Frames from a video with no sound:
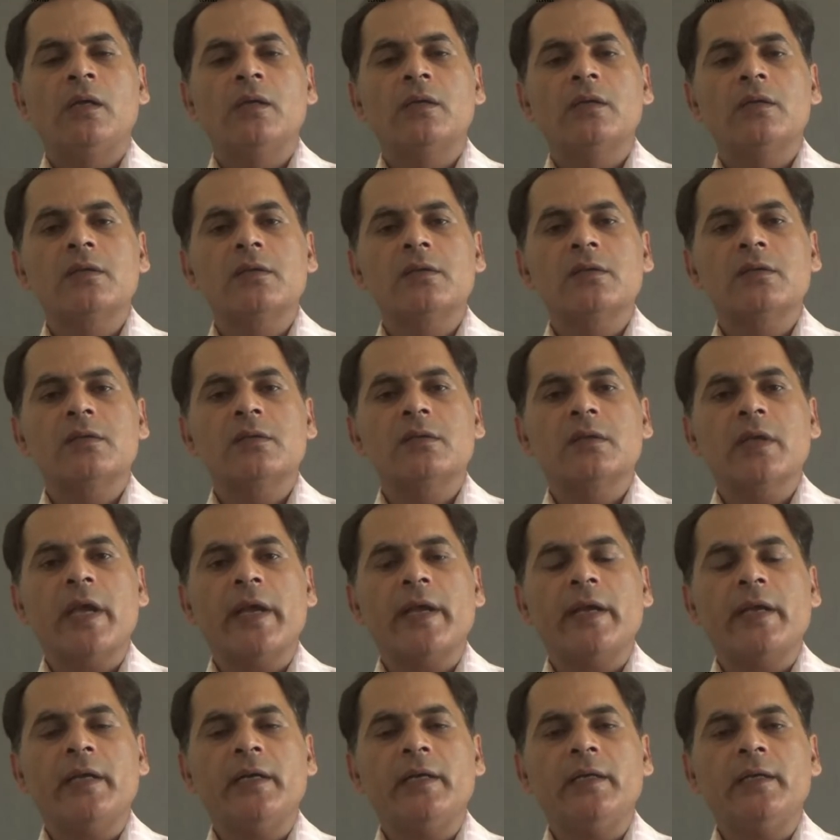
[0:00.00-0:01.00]

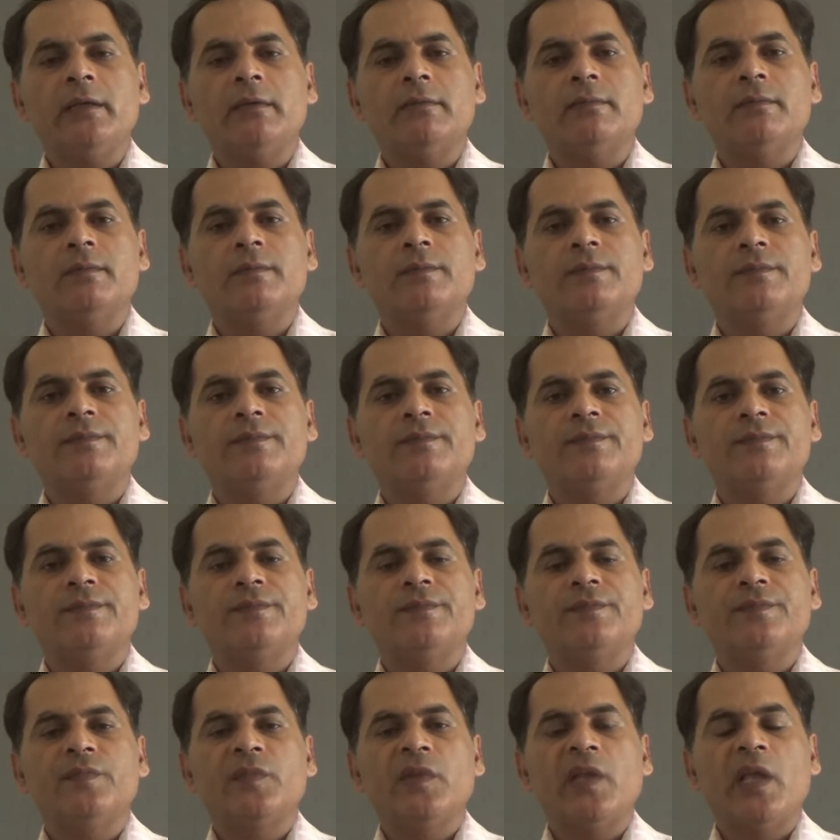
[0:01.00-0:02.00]
Second,
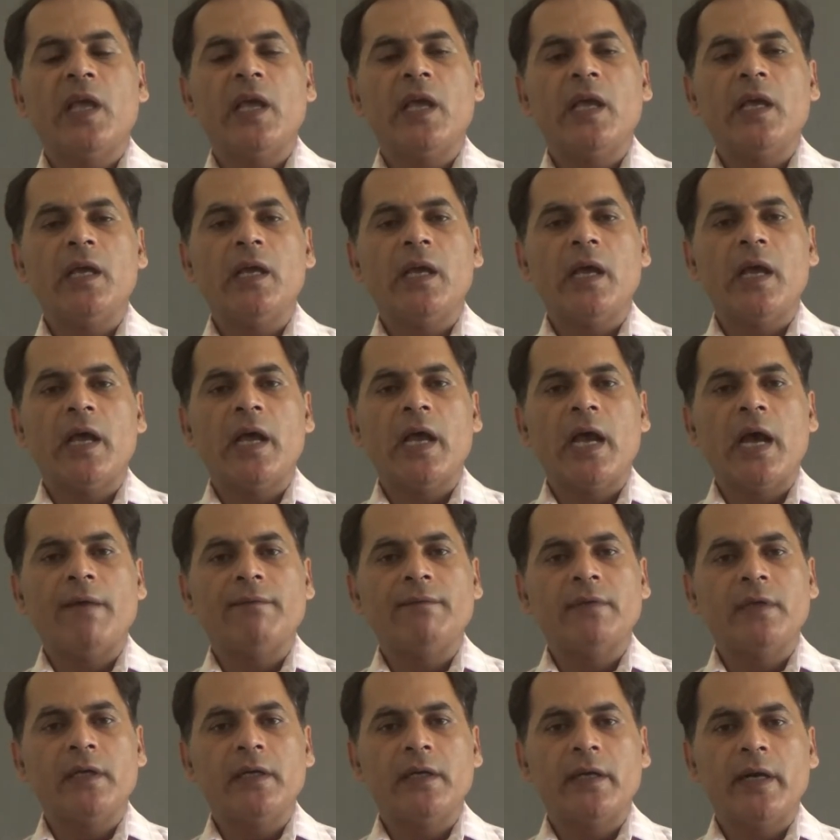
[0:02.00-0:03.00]
they
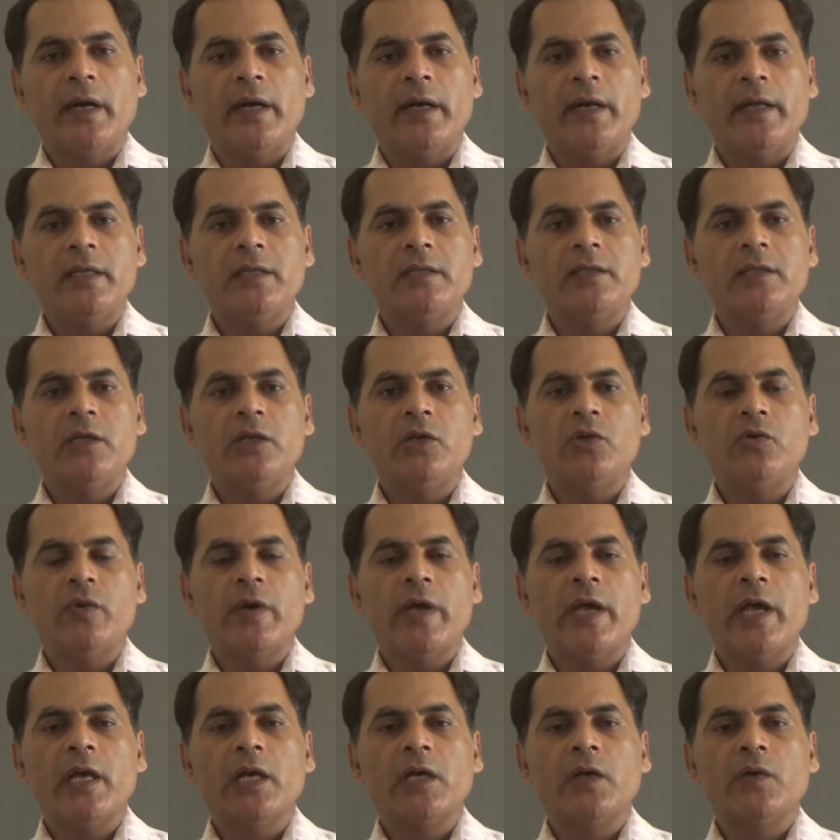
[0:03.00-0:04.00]
have the tendency to
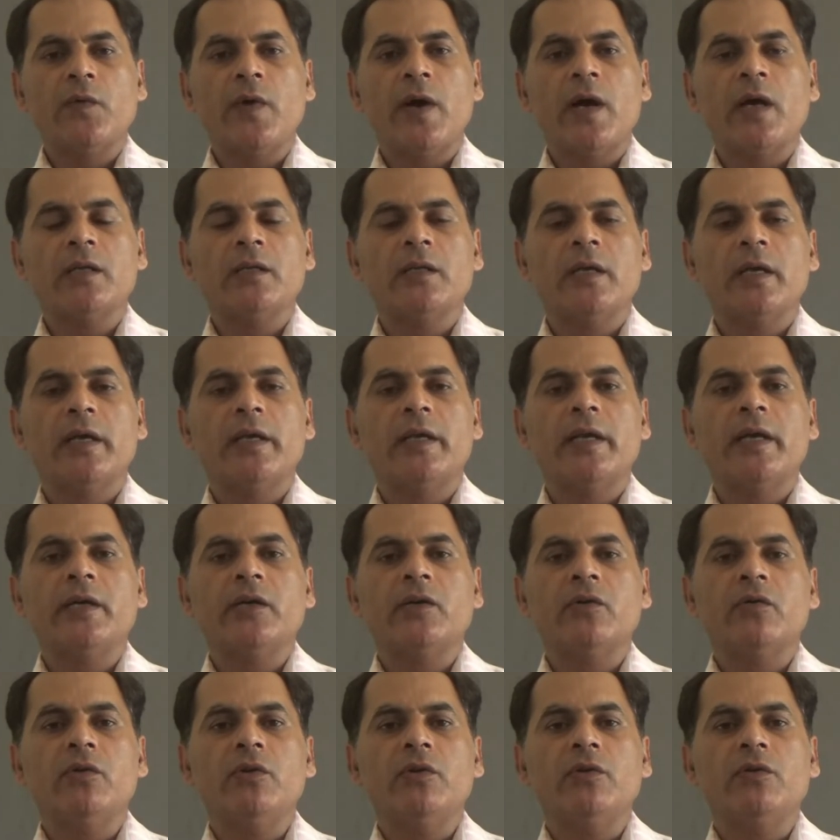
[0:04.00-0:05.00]
acquire the
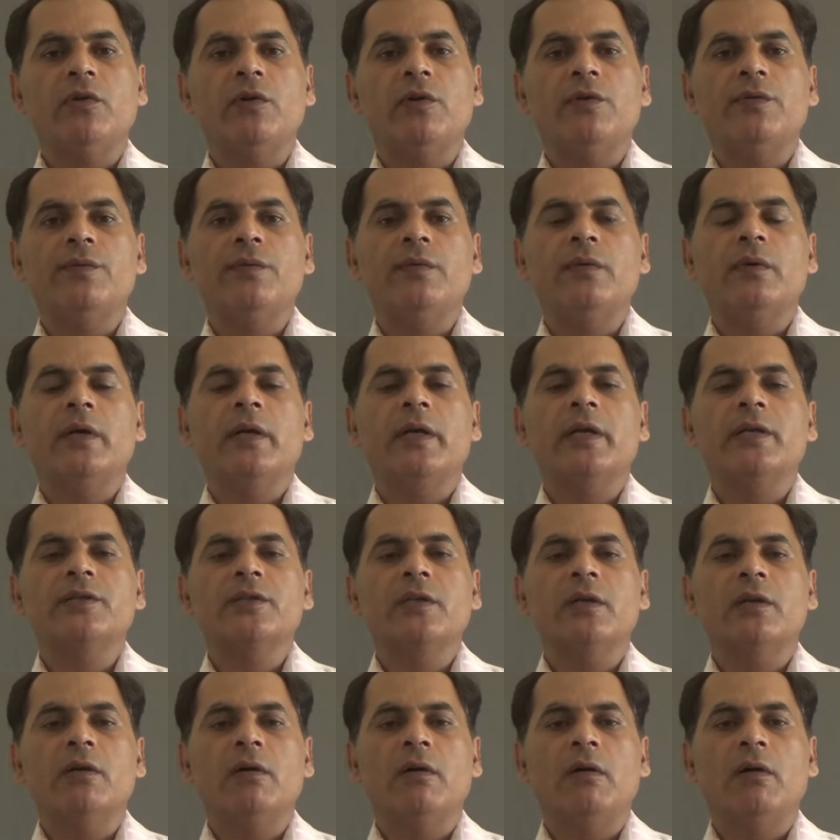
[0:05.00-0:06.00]
electronic
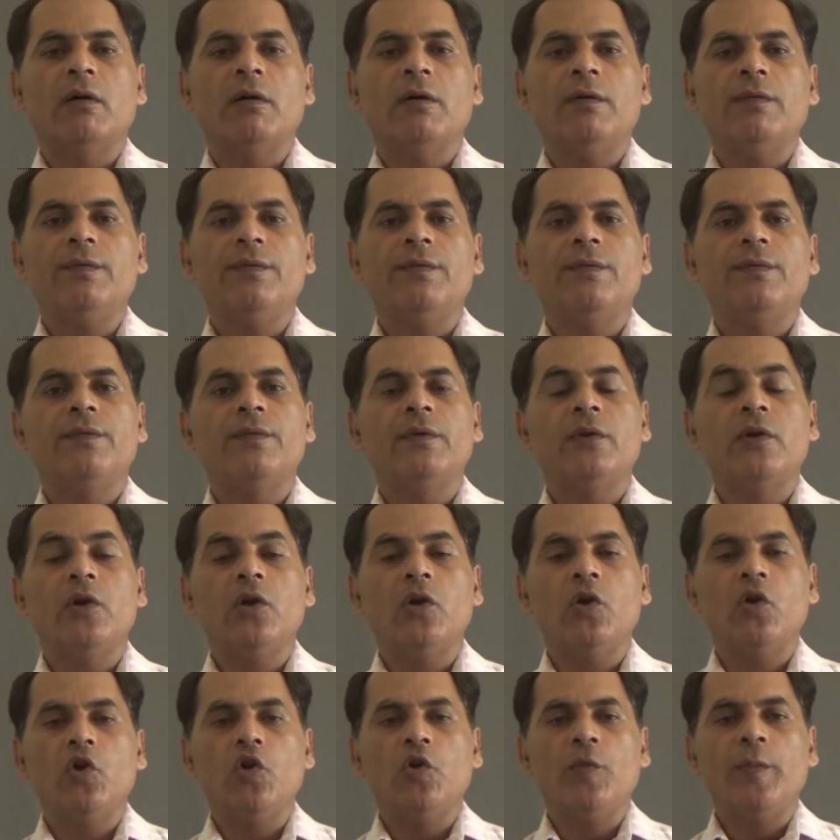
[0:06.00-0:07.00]
configuration of
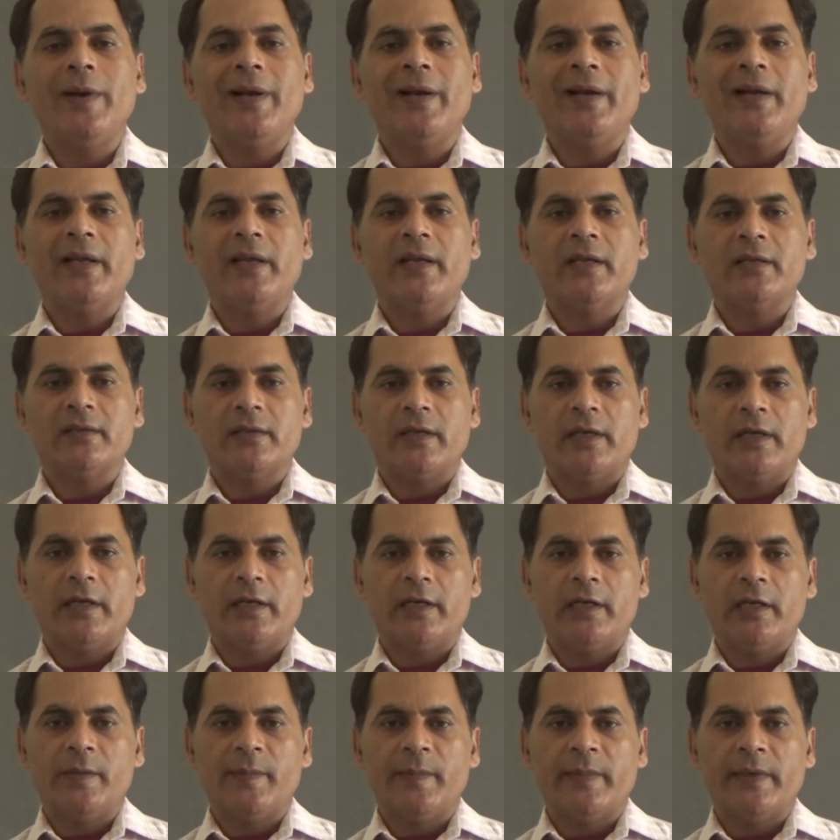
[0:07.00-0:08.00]
noble gas
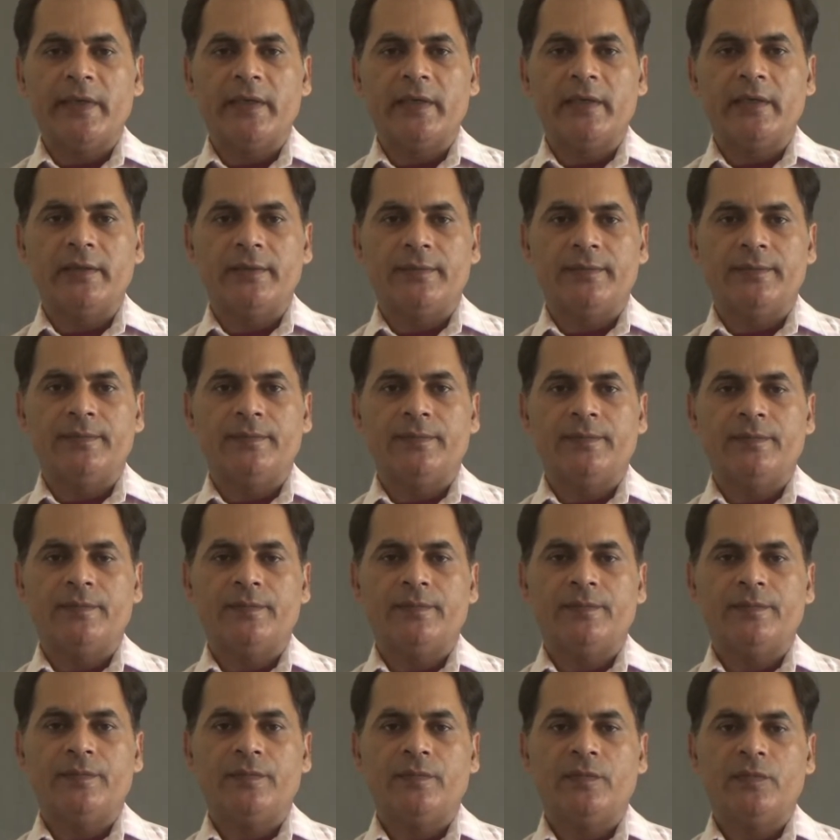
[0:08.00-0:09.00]
element,
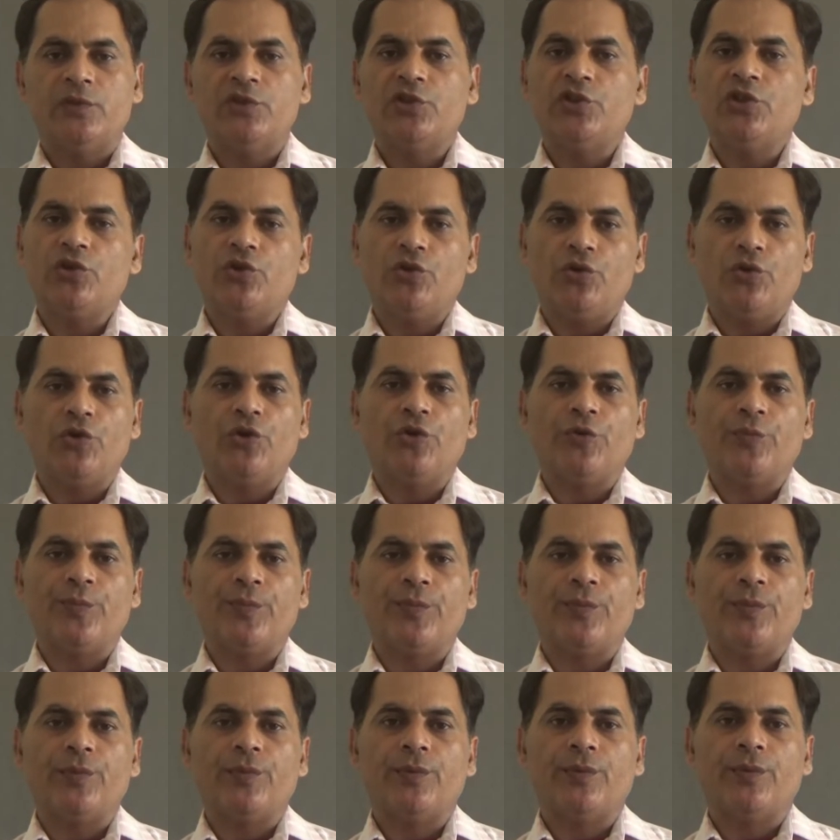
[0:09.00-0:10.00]
zero
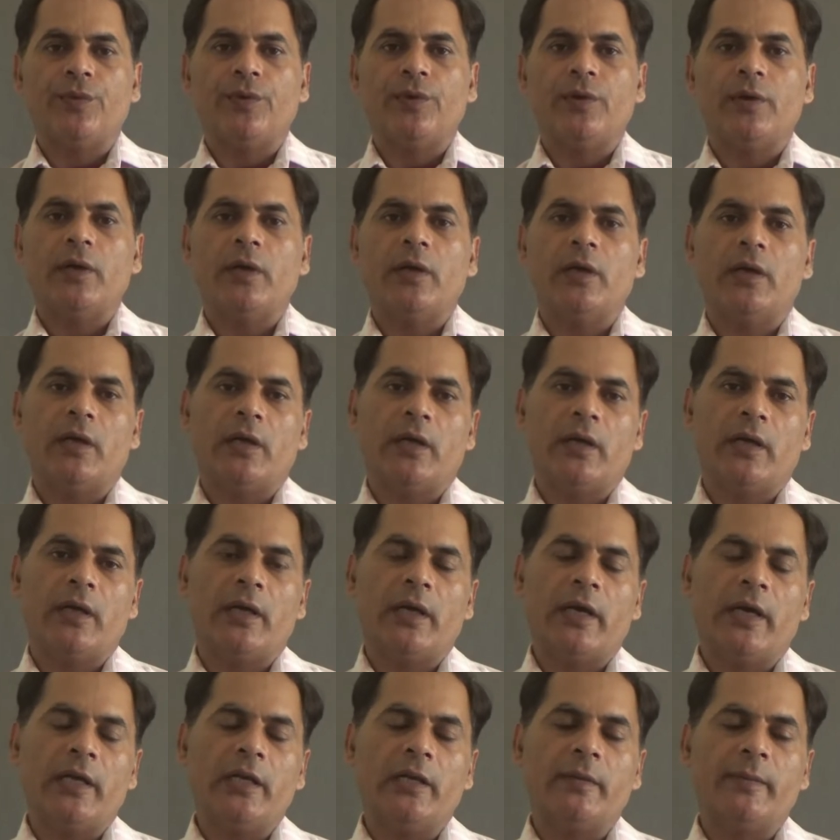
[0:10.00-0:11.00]
group
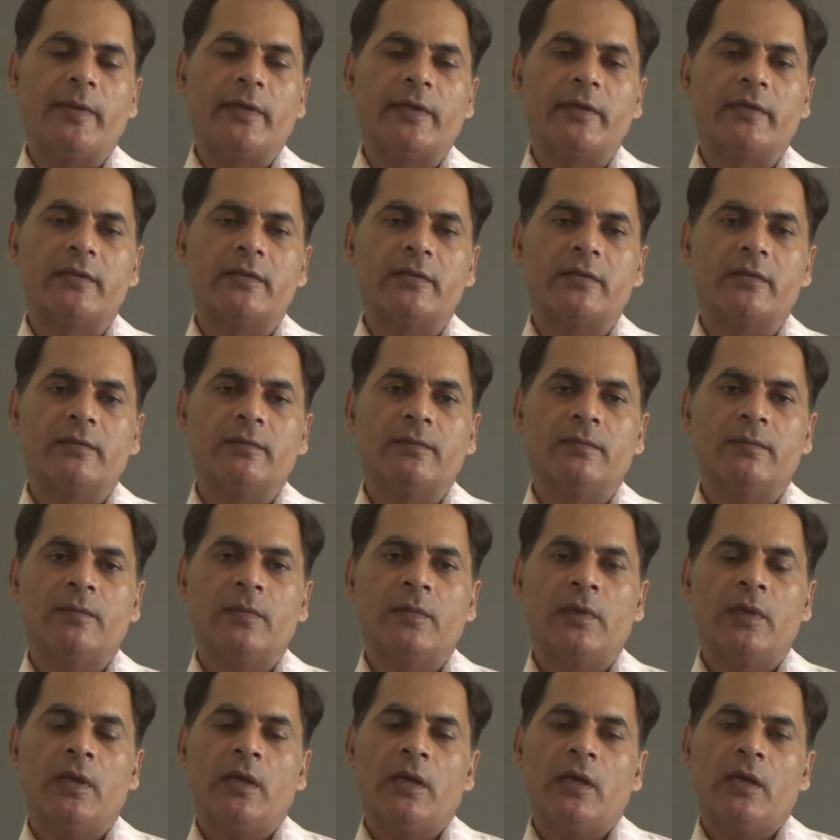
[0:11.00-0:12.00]
elements.
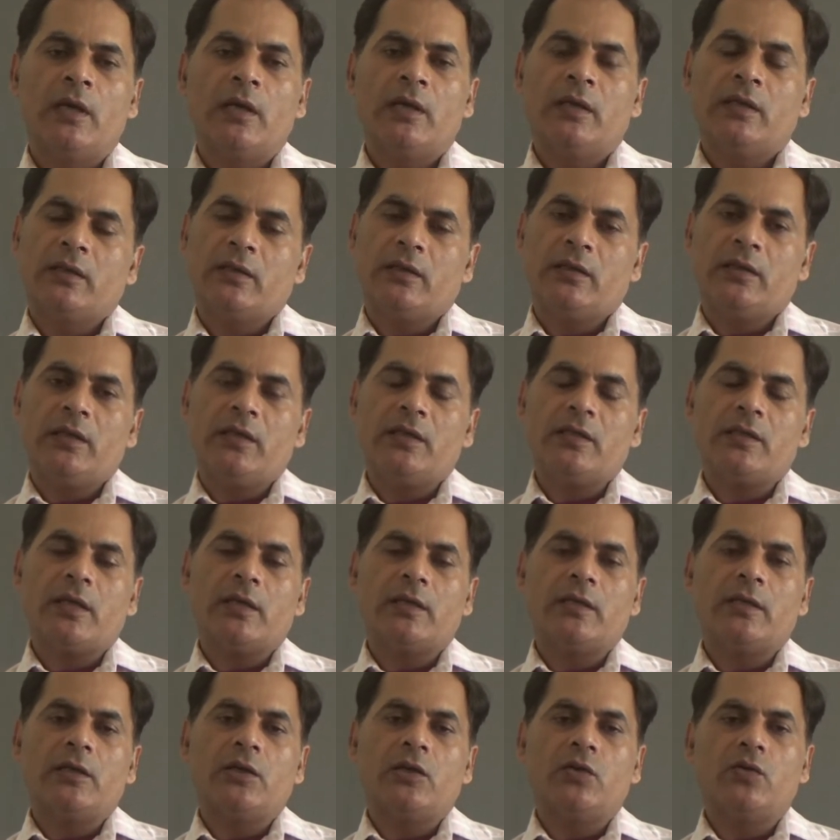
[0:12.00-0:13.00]
These
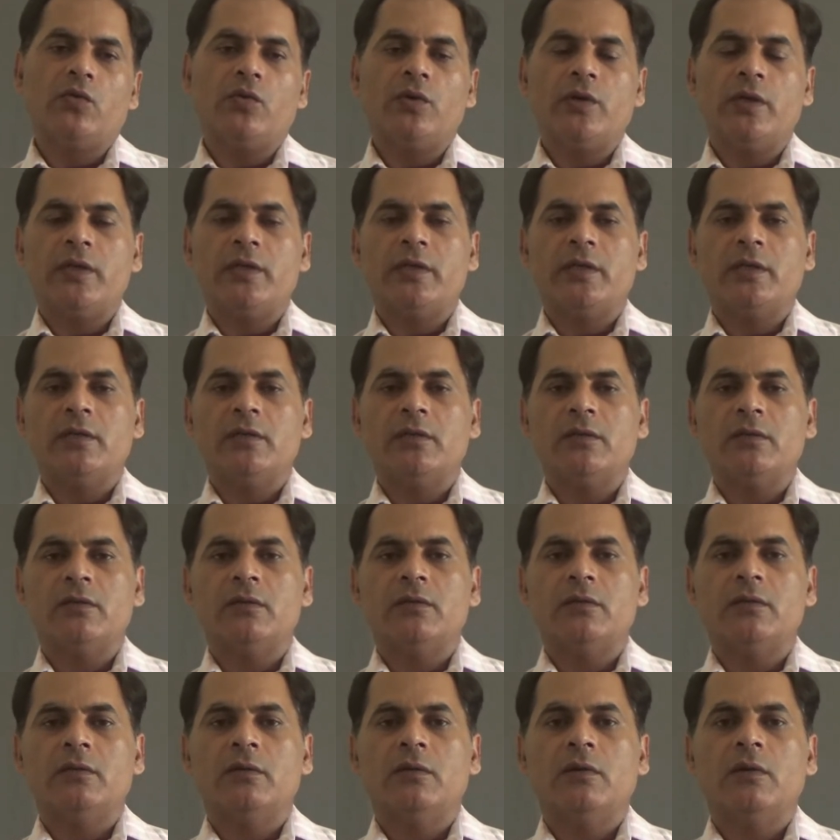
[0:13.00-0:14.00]
are the two
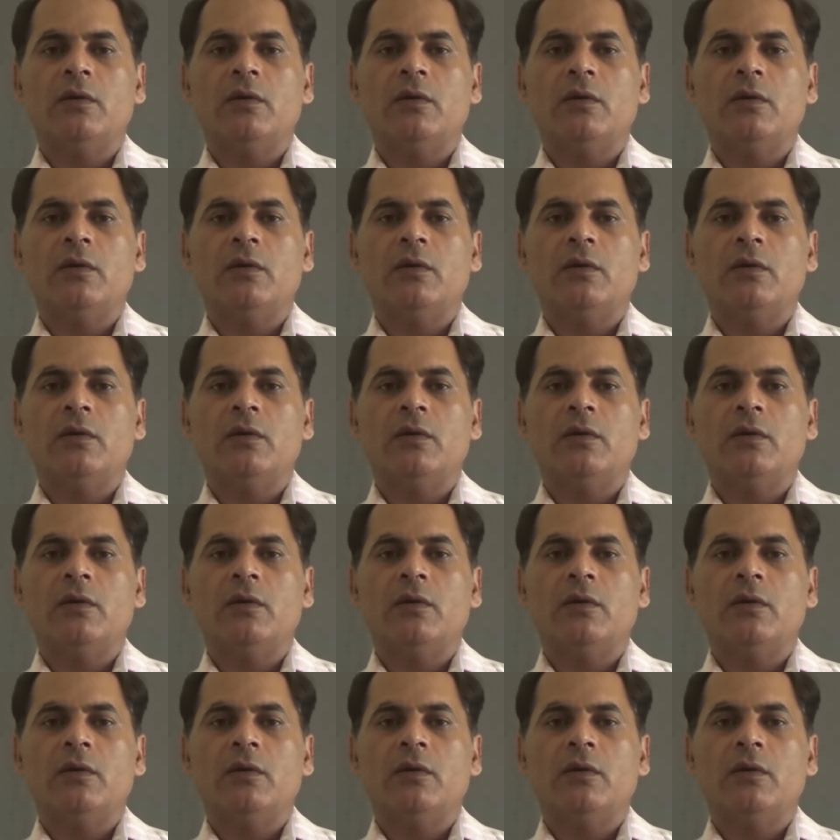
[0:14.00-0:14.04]
reasons